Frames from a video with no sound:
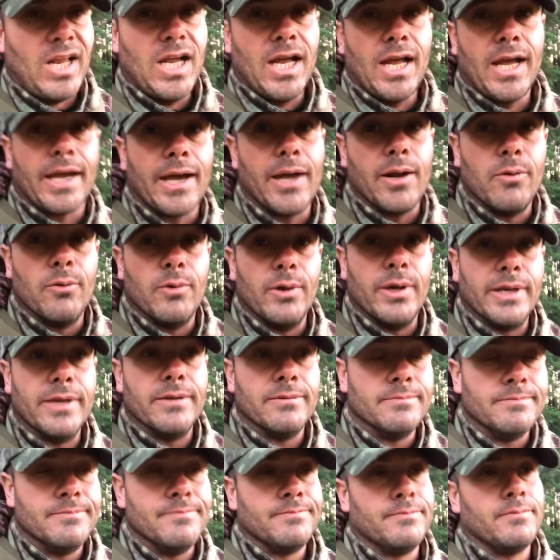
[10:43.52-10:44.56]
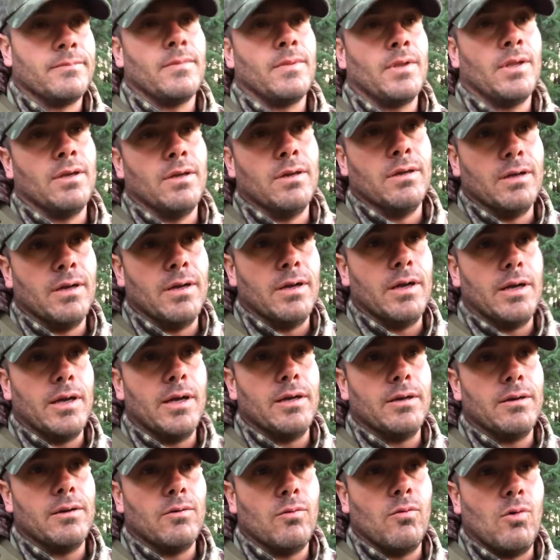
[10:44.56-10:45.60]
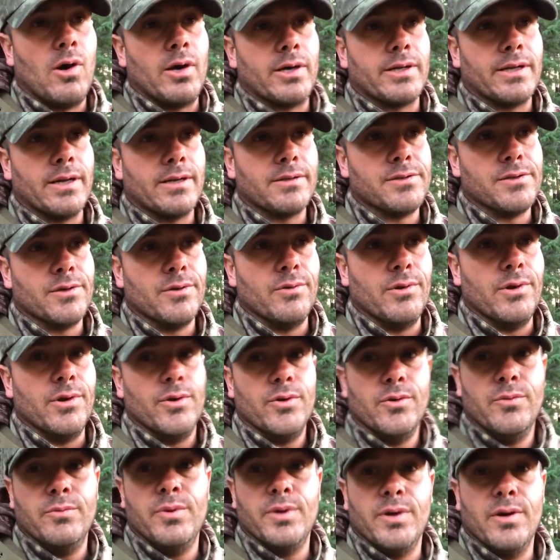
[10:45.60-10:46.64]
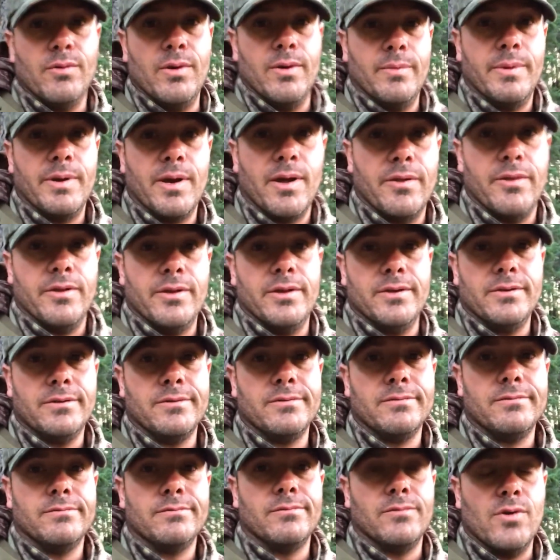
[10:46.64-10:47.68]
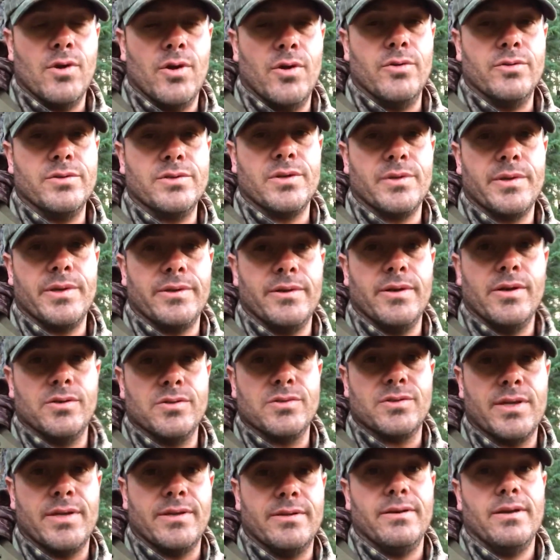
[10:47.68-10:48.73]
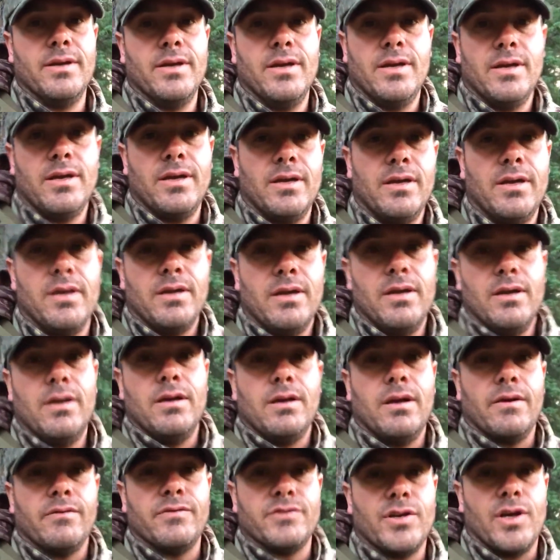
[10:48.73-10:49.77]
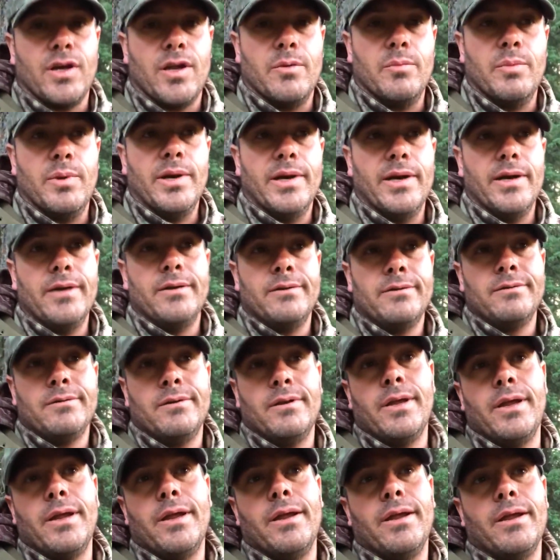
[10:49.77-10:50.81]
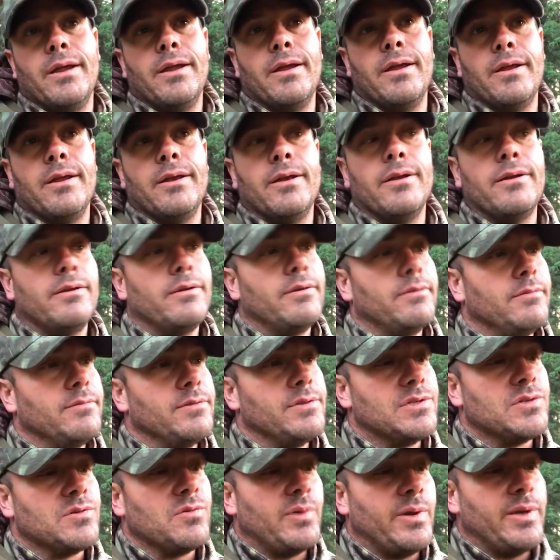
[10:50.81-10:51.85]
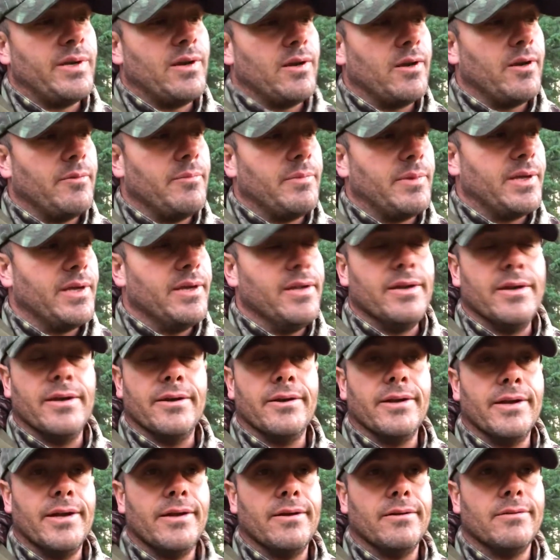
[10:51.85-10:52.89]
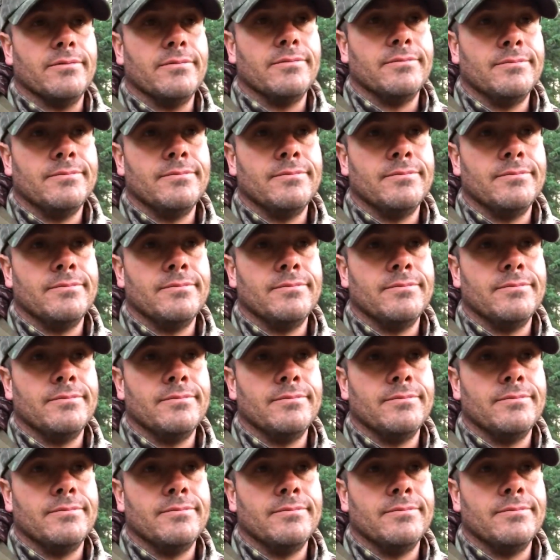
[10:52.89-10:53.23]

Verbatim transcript: I gotta wait. Uh, walked out to the road, put a ribbon on the road so he knows that I've shot a bear, and just waiting on him to get here now.